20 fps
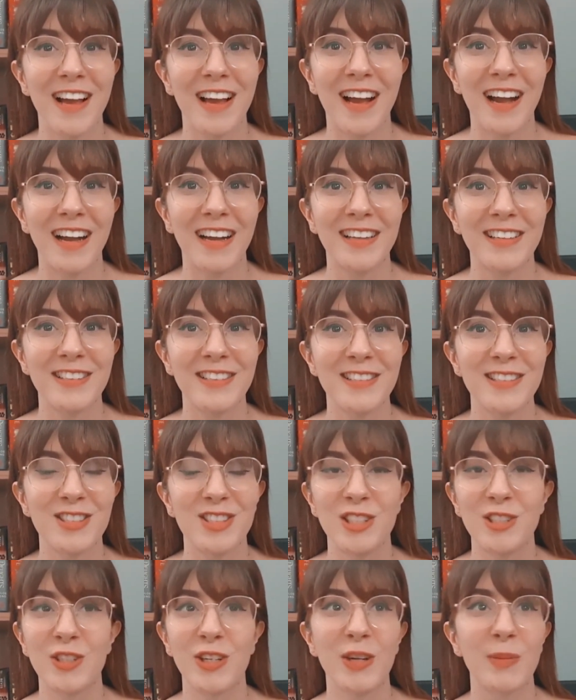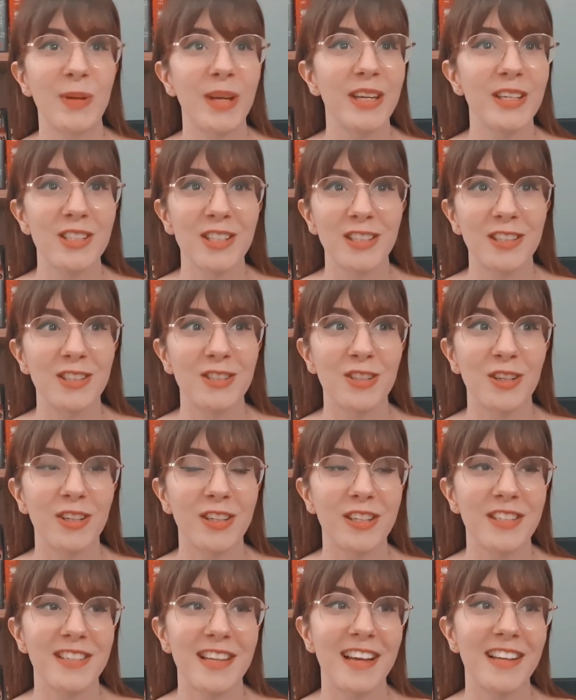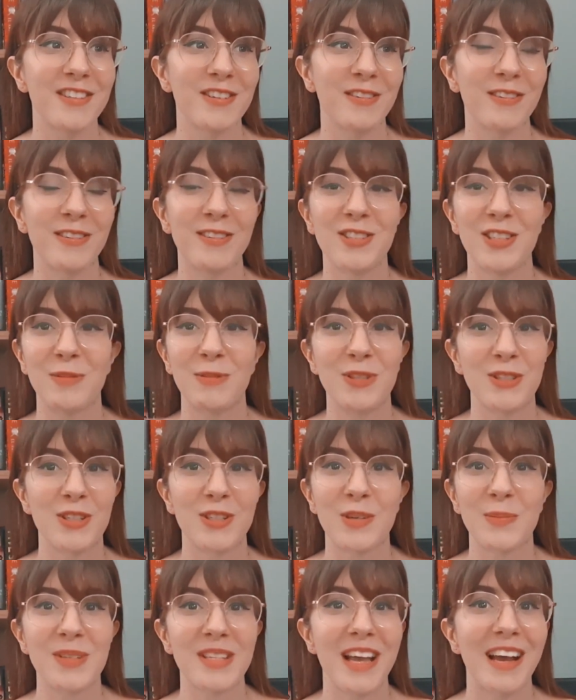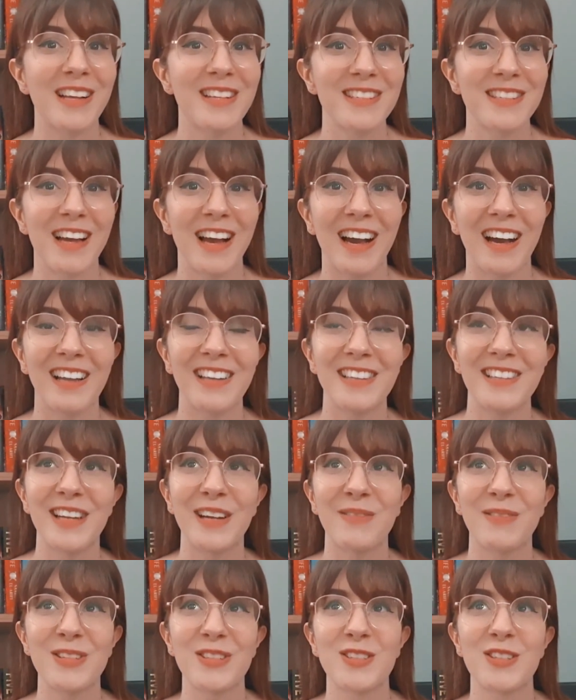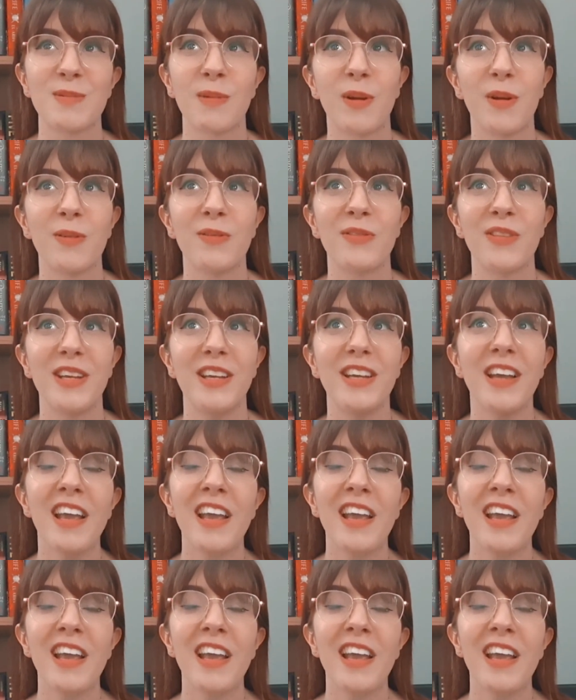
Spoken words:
and she took a picture to show Costanza, and she was just obsessed, and it was just one of the